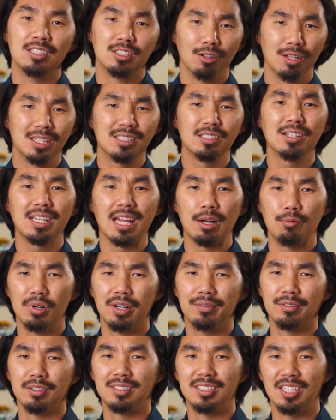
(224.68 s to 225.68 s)
So let's look at one
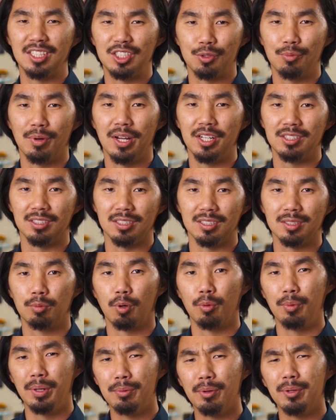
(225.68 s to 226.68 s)
of those situations
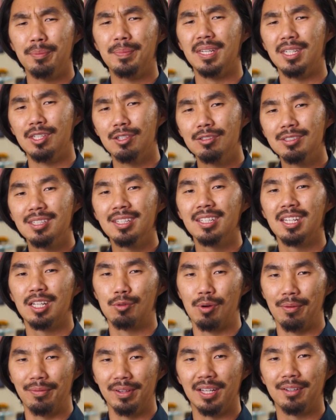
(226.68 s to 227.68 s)
where we would be using
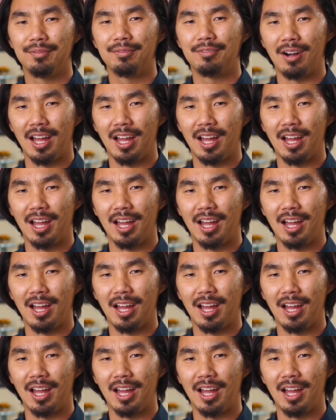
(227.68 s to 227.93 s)
equivalent